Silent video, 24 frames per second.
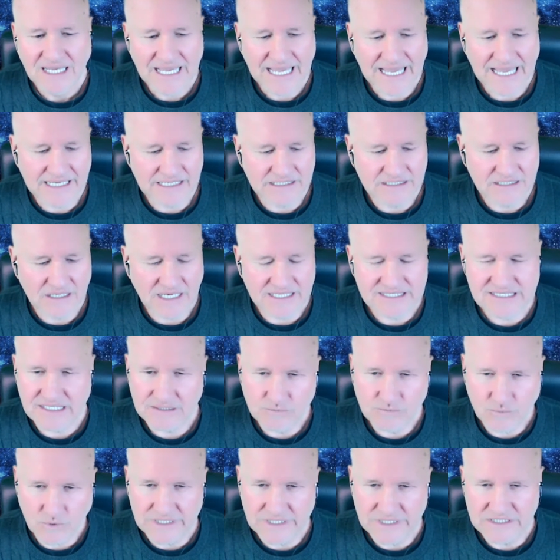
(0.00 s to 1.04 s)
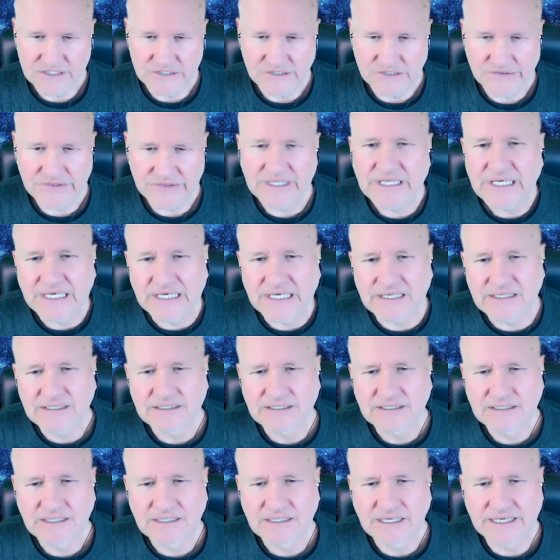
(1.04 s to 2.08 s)
And I said, "What did you think?"
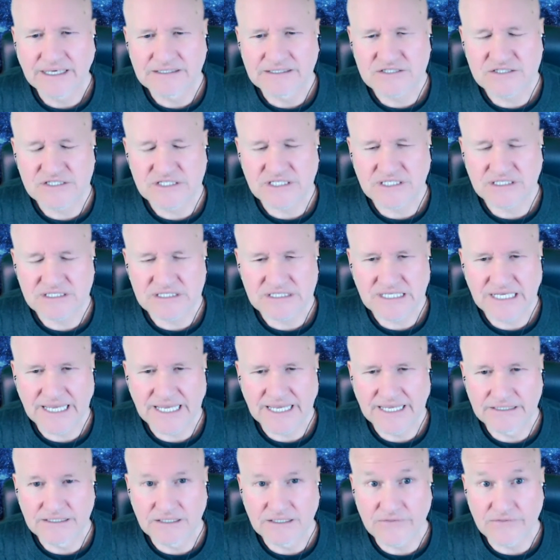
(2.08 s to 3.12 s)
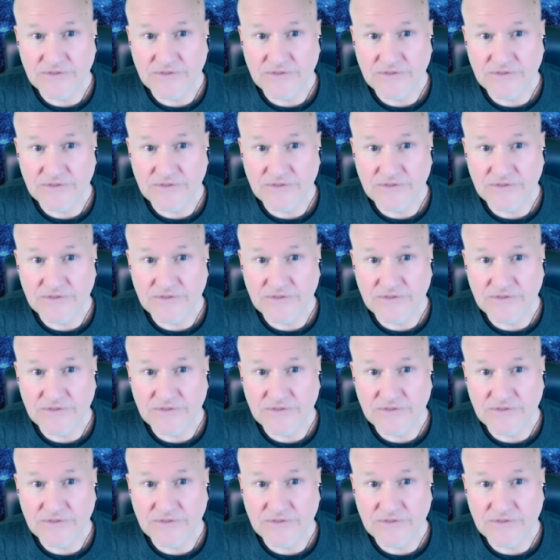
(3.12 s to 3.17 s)
And she said,